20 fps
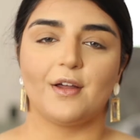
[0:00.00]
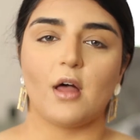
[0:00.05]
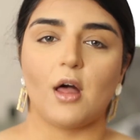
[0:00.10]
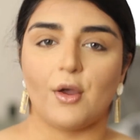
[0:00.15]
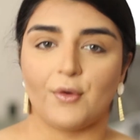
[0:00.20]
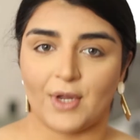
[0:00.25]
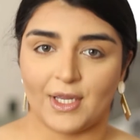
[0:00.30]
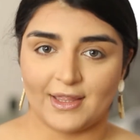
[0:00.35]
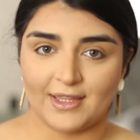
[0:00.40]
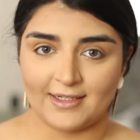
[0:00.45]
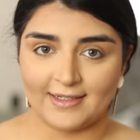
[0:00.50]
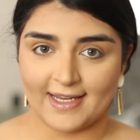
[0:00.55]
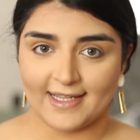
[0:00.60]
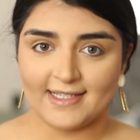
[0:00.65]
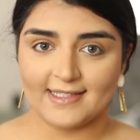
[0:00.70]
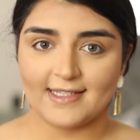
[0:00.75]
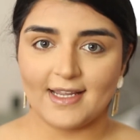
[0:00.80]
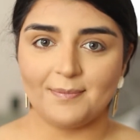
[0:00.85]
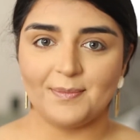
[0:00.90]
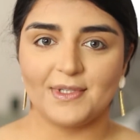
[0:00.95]
Alright, the
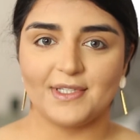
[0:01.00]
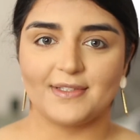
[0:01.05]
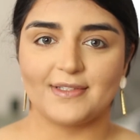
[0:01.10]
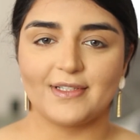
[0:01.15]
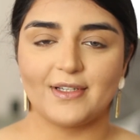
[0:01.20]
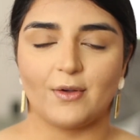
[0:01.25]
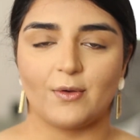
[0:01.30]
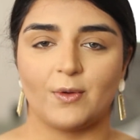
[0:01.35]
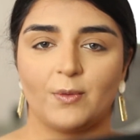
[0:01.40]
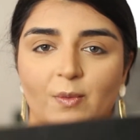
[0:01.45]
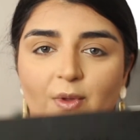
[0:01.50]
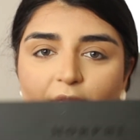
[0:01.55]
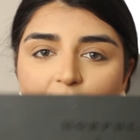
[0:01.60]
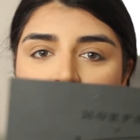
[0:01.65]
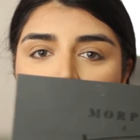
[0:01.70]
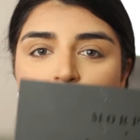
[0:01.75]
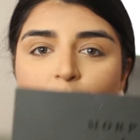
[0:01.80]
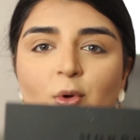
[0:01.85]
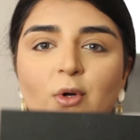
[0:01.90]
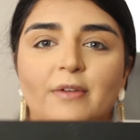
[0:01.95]
next step is to go in with
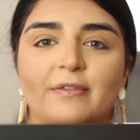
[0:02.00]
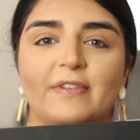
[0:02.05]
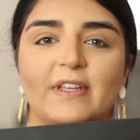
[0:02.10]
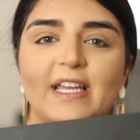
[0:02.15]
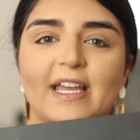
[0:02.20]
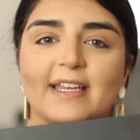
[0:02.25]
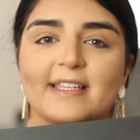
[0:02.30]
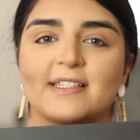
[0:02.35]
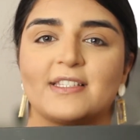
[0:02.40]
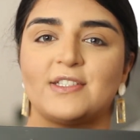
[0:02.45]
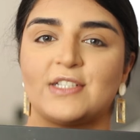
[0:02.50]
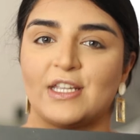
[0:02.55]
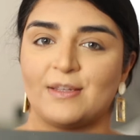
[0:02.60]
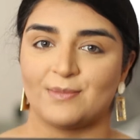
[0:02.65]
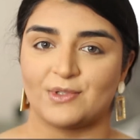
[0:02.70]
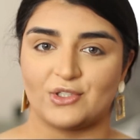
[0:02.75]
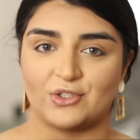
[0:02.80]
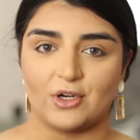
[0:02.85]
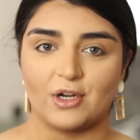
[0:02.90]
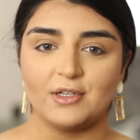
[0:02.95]
our Morphe x
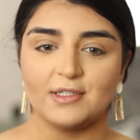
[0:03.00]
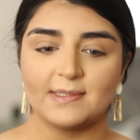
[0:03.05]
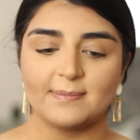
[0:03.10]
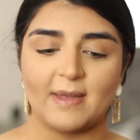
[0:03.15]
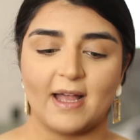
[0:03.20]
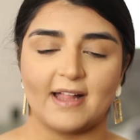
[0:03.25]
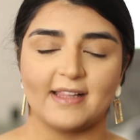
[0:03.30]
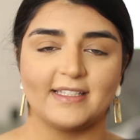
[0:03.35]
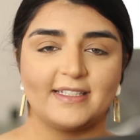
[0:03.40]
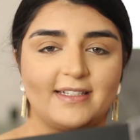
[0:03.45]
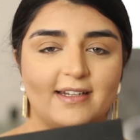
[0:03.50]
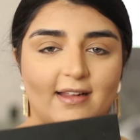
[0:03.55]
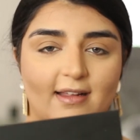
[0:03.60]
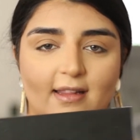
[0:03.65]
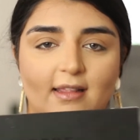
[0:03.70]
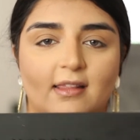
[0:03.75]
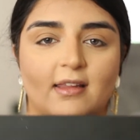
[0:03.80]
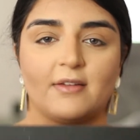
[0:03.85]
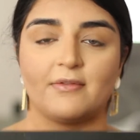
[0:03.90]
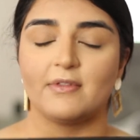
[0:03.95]
James Charles palette.
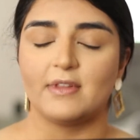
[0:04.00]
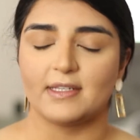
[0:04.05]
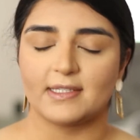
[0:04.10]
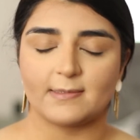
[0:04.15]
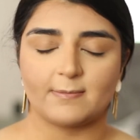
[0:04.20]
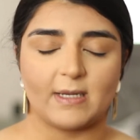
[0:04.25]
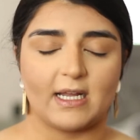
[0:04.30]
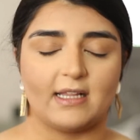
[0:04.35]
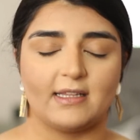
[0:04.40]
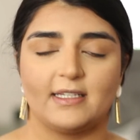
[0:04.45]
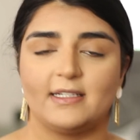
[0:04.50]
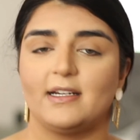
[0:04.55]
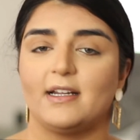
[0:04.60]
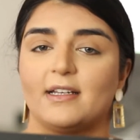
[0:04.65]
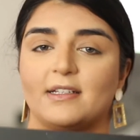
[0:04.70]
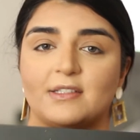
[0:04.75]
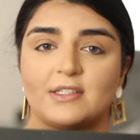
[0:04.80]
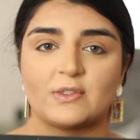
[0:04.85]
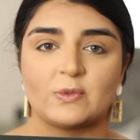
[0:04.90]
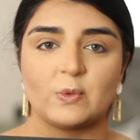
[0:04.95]
I love this palette.
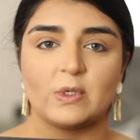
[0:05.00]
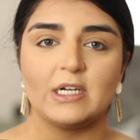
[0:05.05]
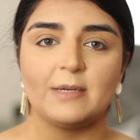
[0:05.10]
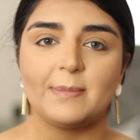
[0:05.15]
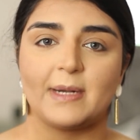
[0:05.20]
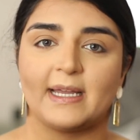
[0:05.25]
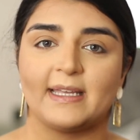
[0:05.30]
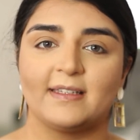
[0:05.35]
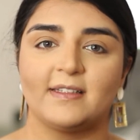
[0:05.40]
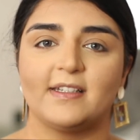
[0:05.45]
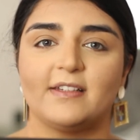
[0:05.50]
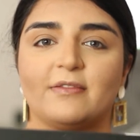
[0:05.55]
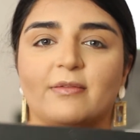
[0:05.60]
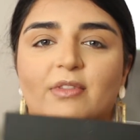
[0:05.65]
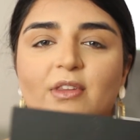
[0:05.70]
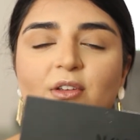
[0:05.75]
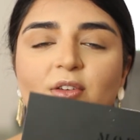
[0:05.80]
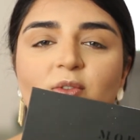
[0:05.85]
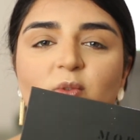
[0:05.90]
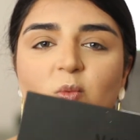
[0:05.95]
I swear by it.
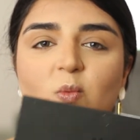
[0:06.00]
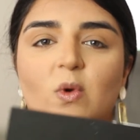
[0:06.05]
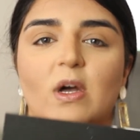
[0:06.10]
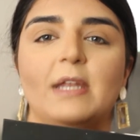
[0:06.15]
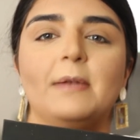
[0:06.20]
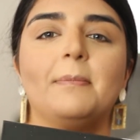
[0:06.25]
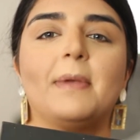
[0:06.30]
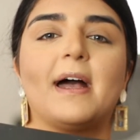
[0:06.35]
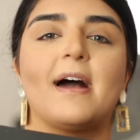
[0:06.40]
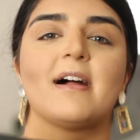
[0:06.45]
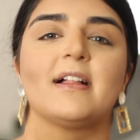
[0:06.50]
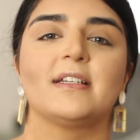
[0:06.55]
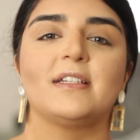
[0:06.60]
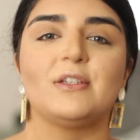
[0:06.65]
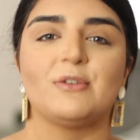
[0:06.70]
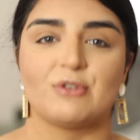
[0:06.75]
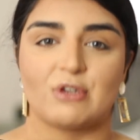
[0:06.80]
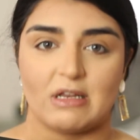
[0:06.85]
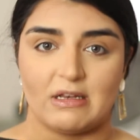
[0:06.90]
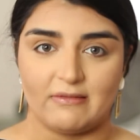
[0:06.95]
If there's one palette
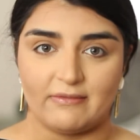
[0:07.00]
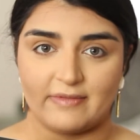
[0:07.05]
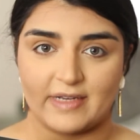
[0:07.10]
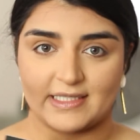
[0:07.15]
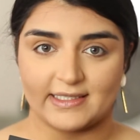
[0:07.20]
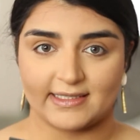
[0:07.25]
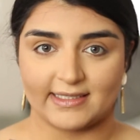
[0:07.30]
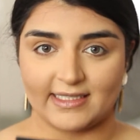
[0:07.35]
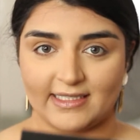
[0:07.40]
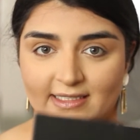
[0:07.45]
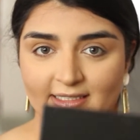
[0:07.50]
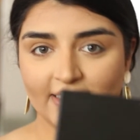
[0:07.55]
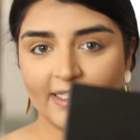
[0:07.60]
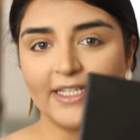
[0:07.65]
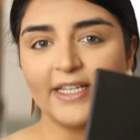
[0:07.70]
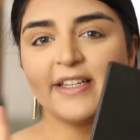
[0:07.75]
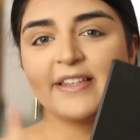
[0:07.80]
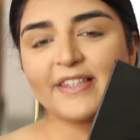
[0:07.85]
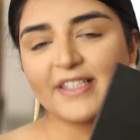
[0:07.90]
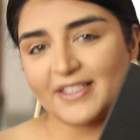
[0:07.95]
you should invest in,
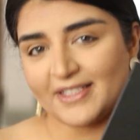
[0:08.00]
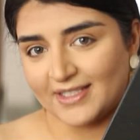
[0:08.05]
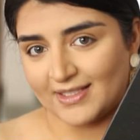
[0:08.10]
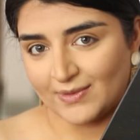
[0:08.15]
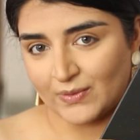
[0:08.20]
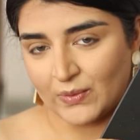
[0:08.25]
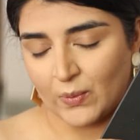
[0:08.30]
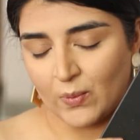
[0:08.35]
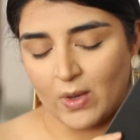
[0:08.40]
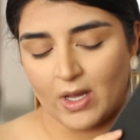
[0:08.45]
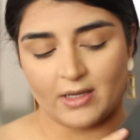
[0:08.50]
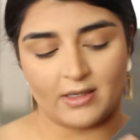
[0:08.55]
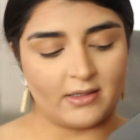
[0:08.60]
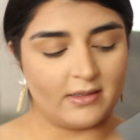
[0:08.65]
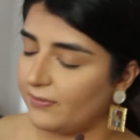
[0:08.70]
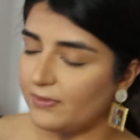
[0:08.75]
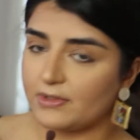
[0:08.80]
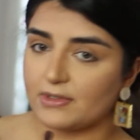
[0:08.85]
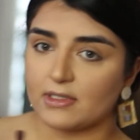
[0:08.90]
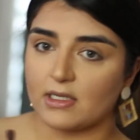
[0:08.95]
this is the one.
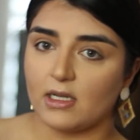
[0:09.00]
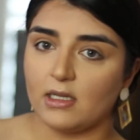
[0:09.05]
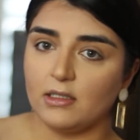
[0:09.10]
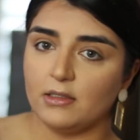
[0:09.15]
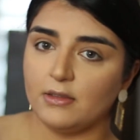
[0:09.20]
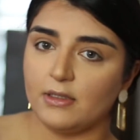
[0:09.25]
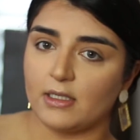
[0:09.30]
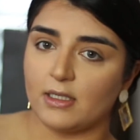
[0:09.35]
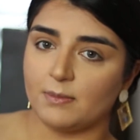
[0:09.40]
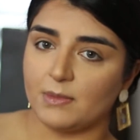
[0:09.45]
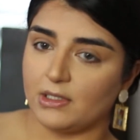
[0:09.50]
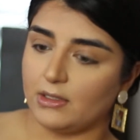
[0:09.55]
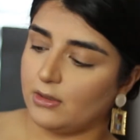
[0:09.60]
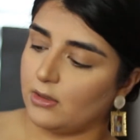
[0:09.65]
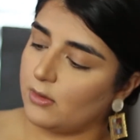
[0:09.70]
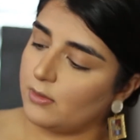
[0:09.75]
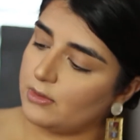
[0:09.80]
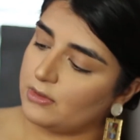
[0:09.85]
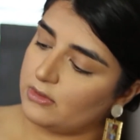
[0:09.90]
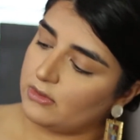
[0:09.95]
First color that I'm going to
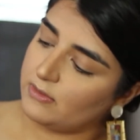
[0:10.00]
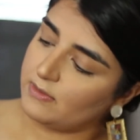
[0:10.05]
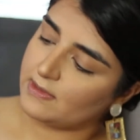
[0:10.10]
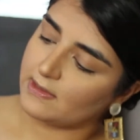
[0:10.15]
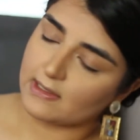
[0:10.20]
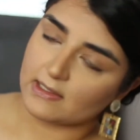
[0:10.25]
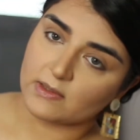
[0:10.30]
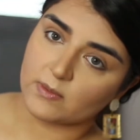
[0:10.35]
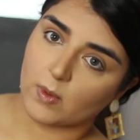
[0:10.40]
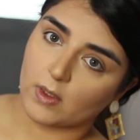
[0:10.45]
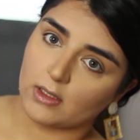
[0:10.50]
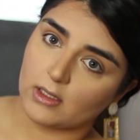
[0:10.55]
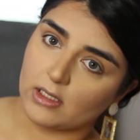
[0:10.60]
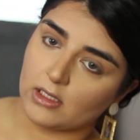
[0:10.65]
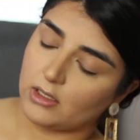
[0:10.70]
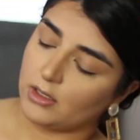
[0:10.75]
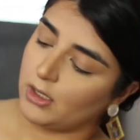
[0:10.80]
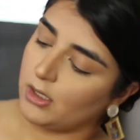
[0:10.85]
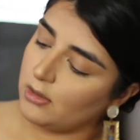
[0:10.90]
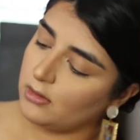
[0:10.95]
go into is this one
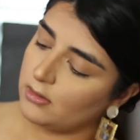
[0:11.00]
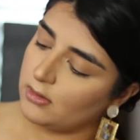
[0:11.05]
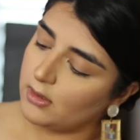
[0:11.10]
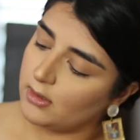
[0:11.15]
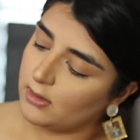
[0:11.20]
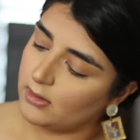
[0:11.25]
here.